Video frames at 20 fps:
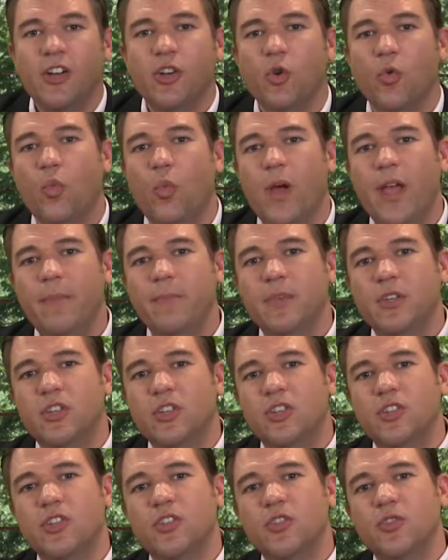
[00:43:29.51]
a web
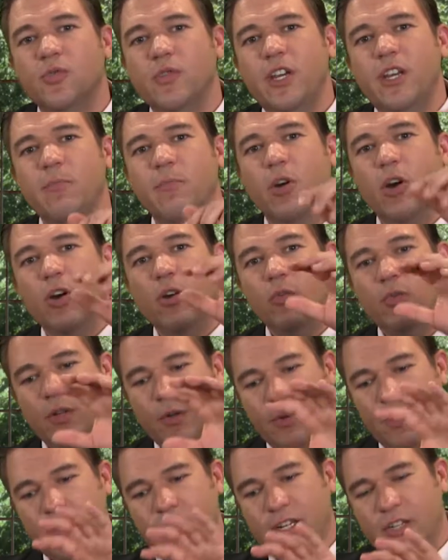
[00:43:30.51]
streamer.
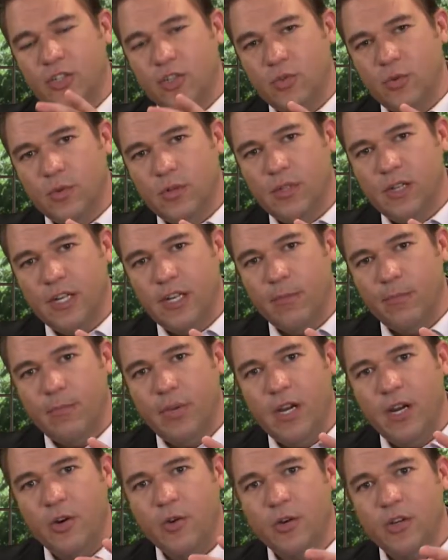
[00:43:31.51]
Well, acts sort of like a
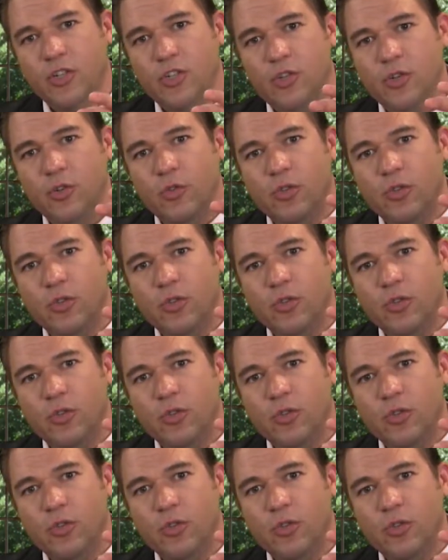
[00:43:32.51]
parachute